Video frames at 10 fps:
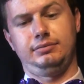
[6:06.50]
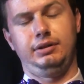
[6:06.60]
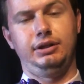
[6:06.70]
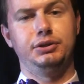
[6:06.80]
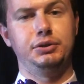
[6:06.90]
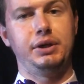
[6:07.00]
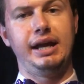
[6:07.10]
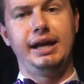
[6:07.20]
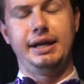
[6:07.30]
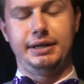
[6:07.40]
We're going to do
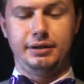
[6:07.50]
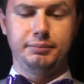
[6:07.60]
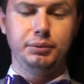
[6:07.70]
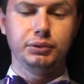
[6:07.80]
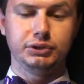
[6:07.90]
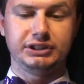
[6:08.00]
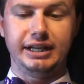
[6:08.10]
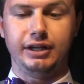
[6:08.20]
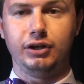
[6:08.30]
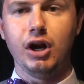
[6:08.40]
a poodle's tail.